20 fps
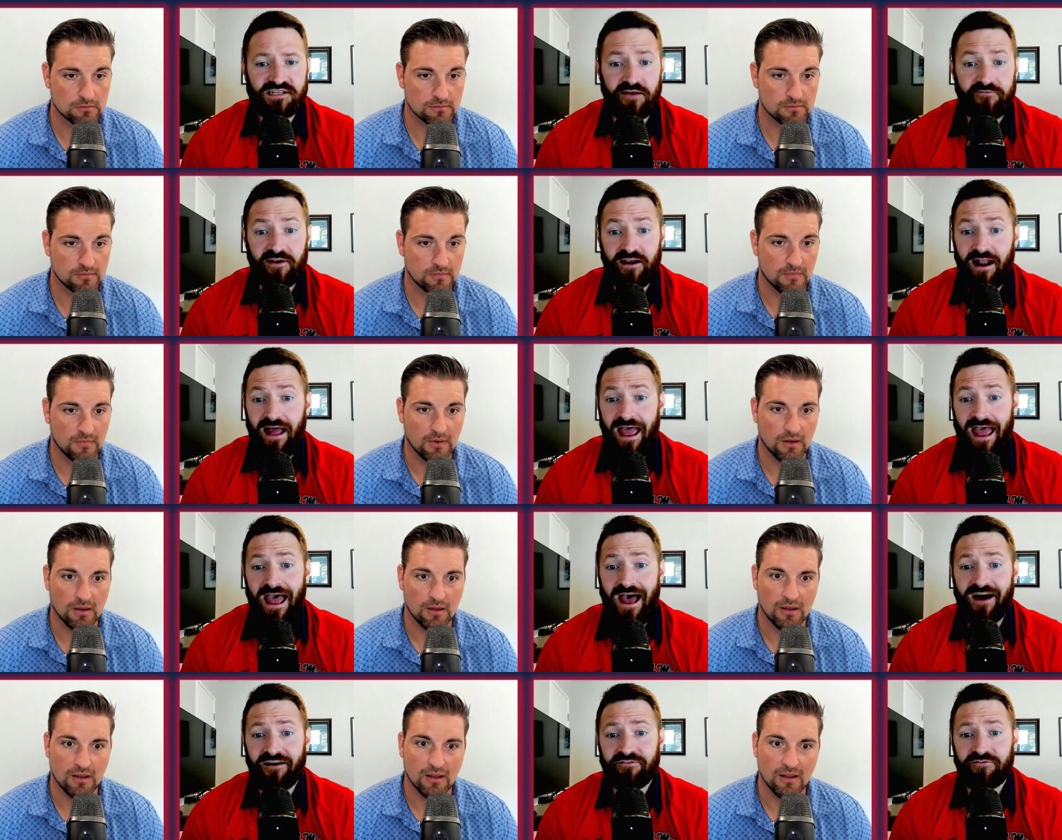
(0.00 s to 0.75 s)
Speaker 1: seven and a
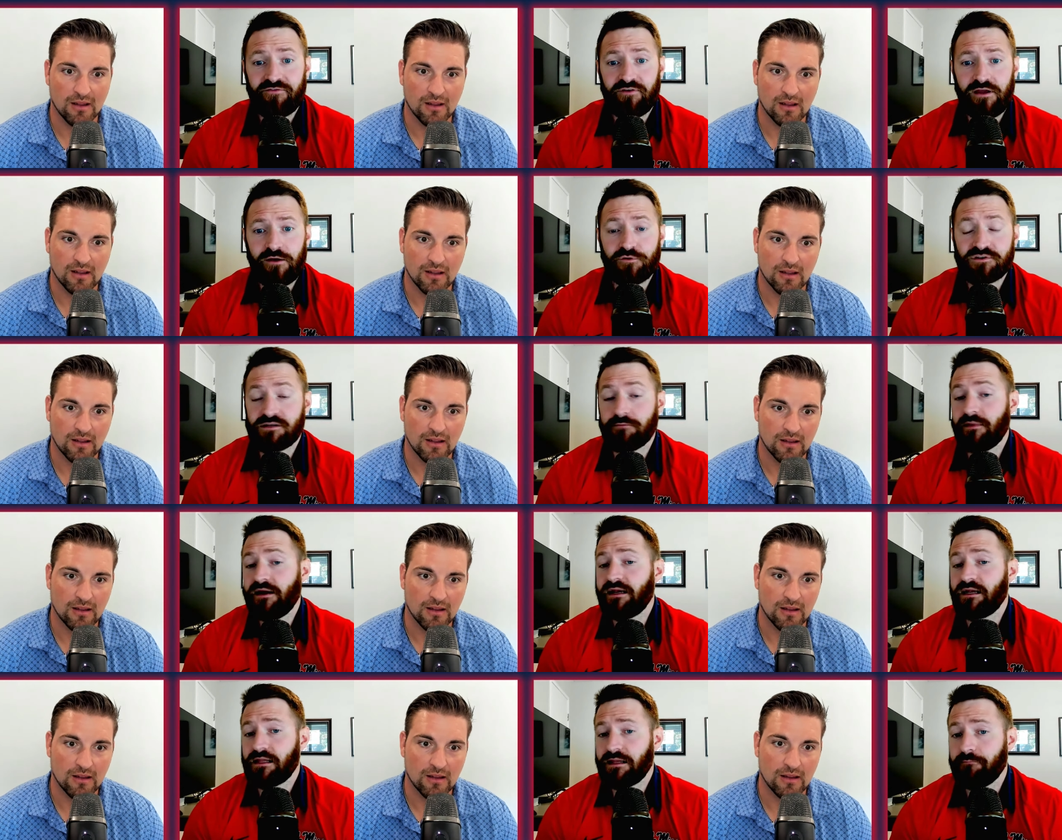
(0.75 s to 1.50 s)
half. It was
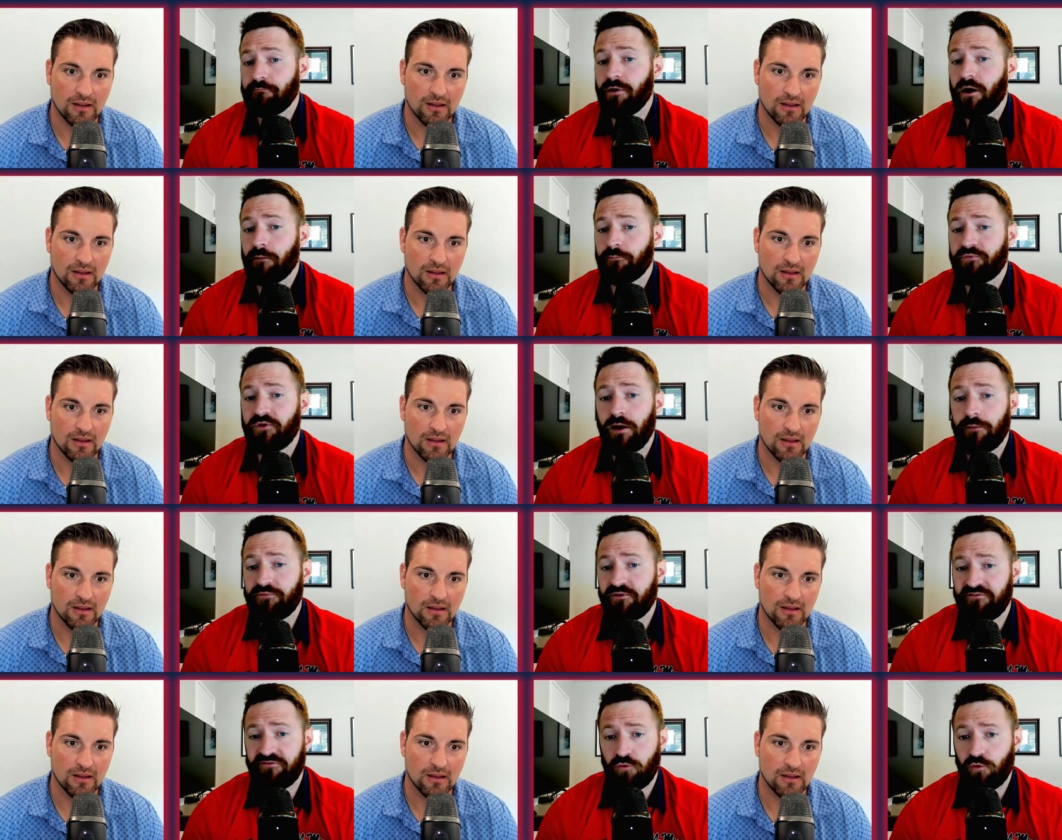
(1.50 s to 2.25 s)
immediately bumped up
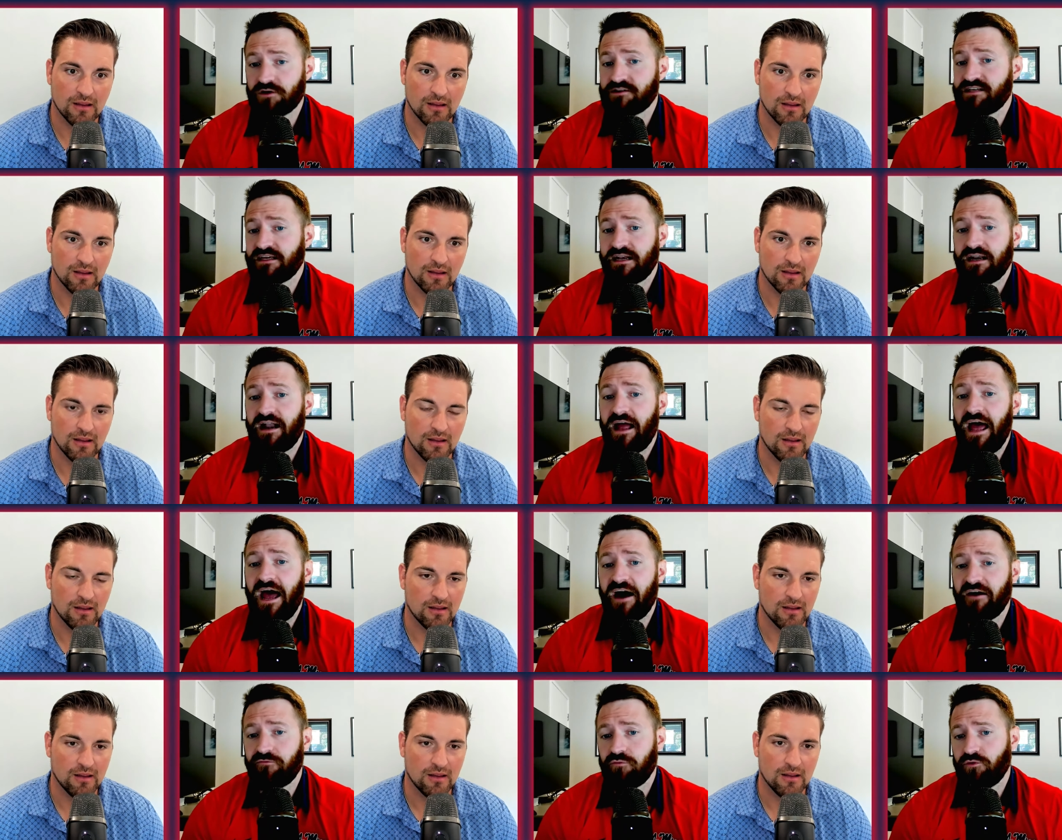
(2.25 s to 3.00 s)
to 14 and a
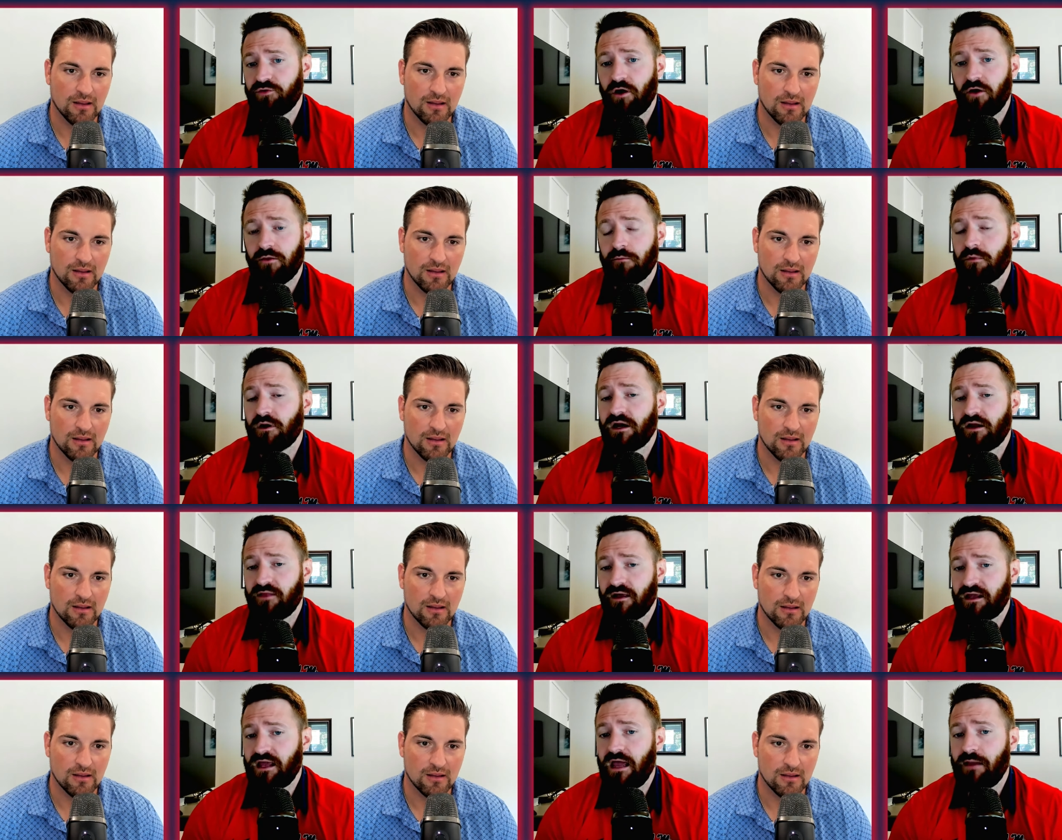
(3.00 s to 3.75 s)
half with all the money
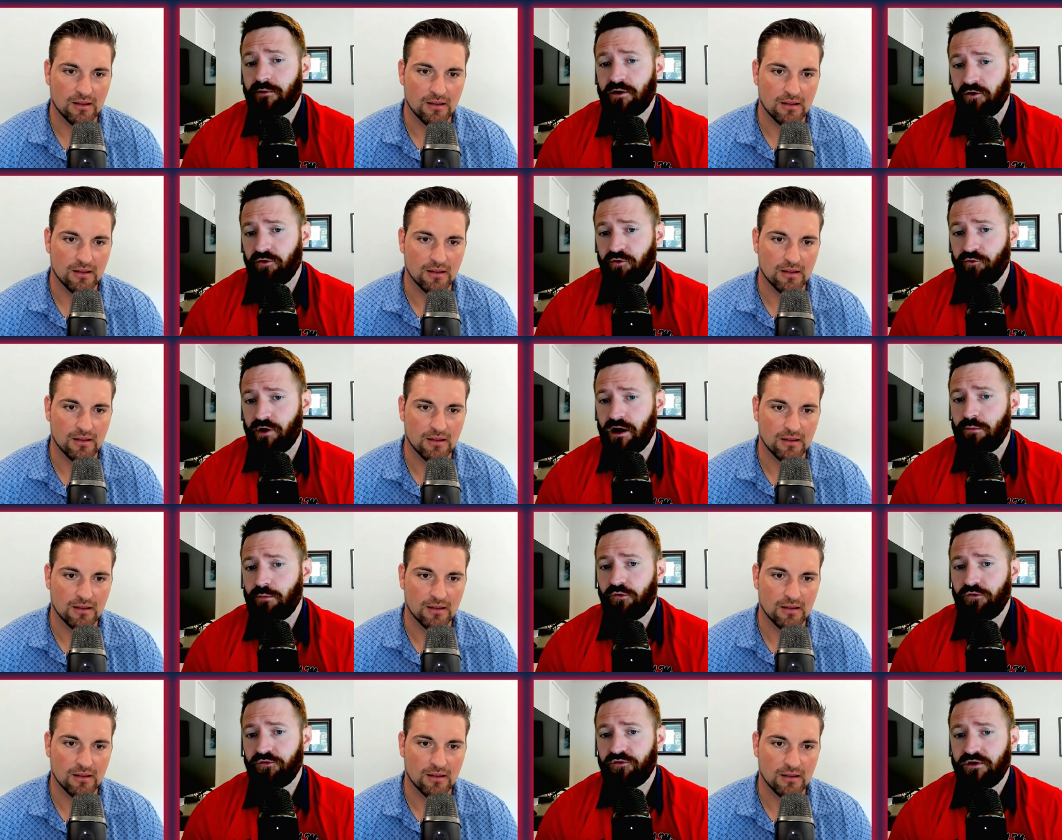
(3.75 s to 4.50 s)
that came in on the
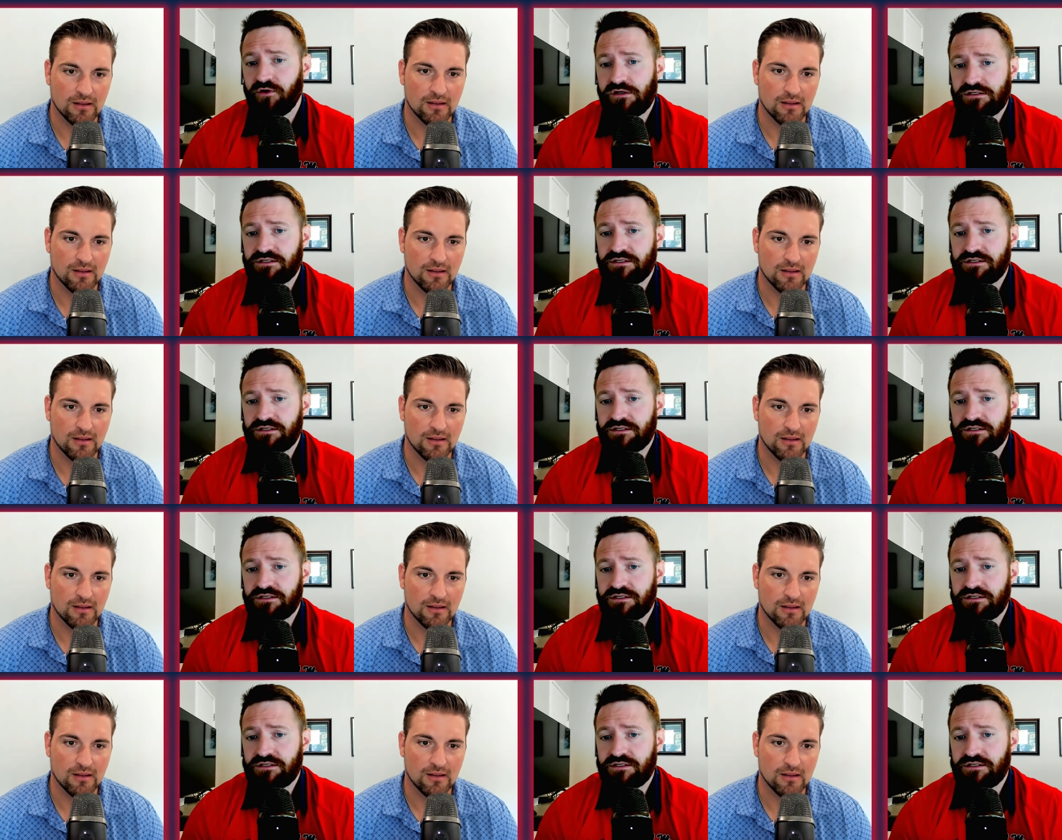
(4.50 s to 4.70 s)
Rebels.